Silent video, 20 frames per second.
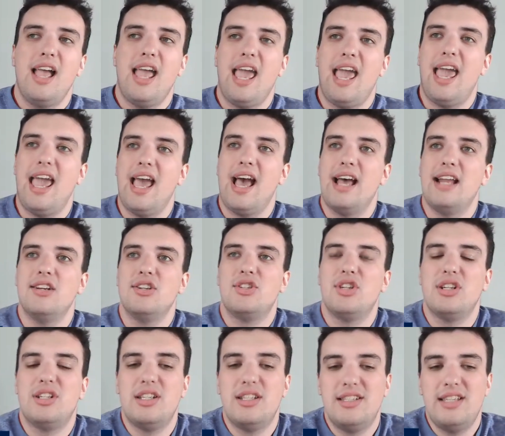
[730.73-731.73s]
And
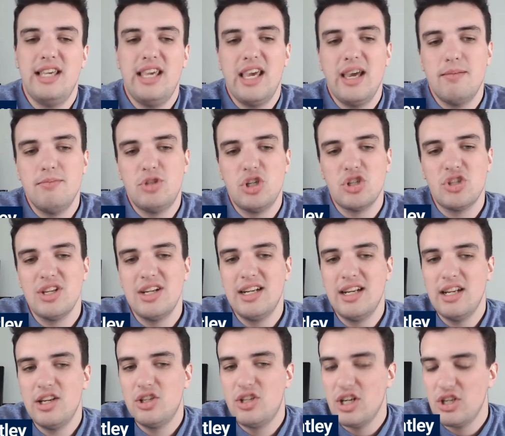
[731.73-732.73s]
to see him
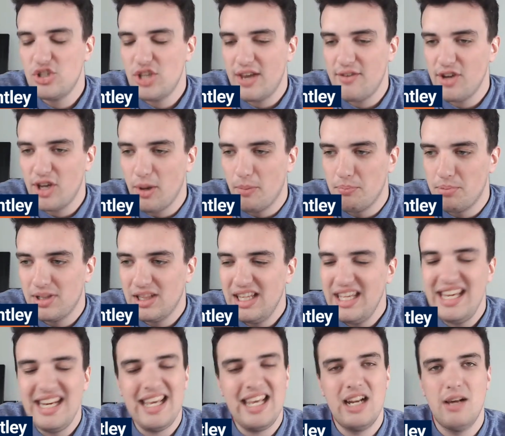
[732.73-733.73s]
just have a
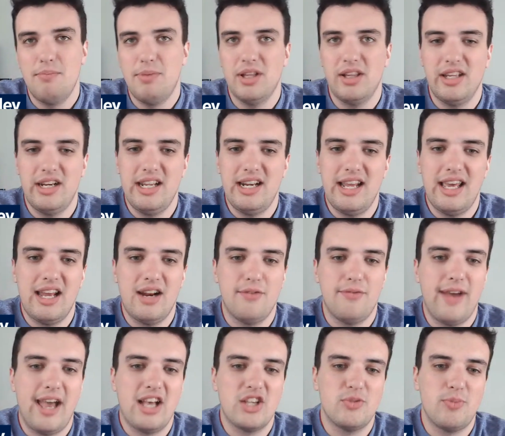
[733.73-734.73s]
complete inability to hit a
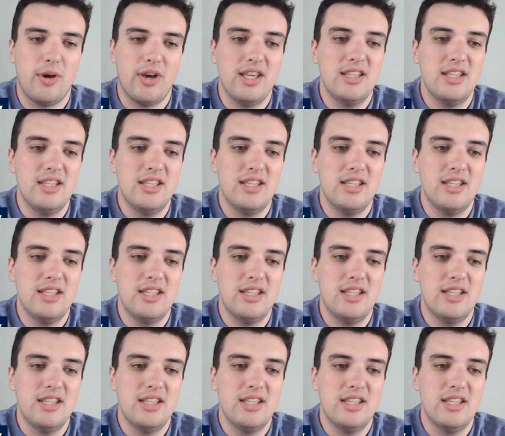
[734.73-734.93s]
fastball.